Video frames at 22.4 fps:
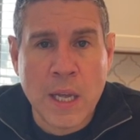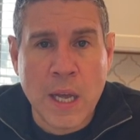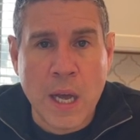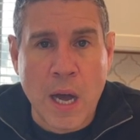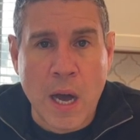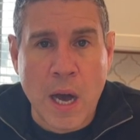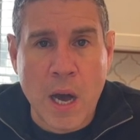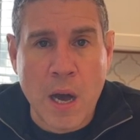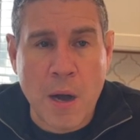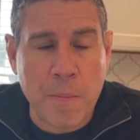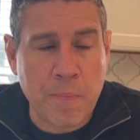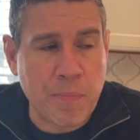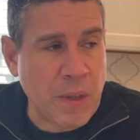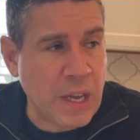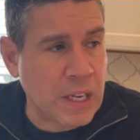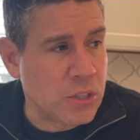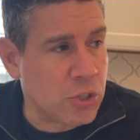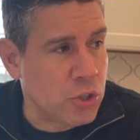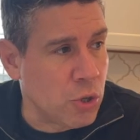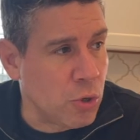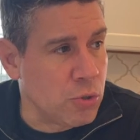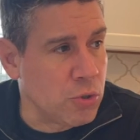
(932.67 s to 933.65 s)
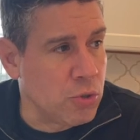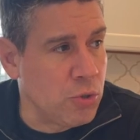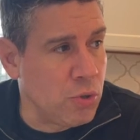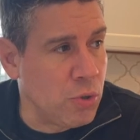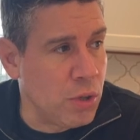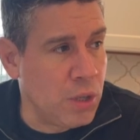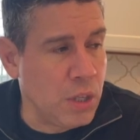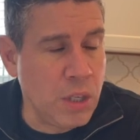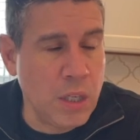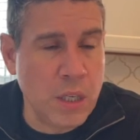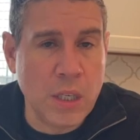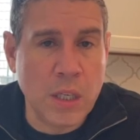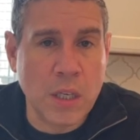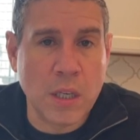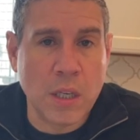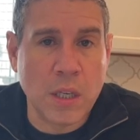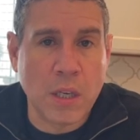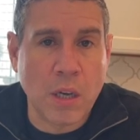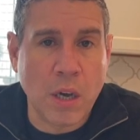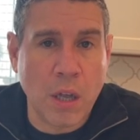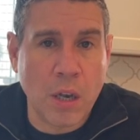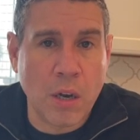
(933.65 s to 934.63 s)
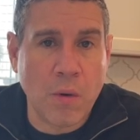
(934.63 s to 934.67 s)
I showed you the
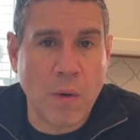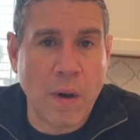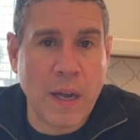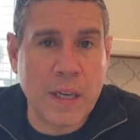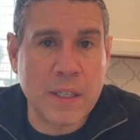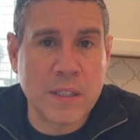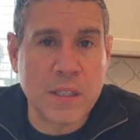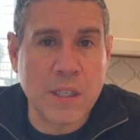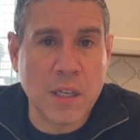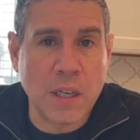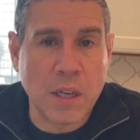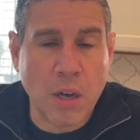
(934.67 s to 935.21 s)
colorizing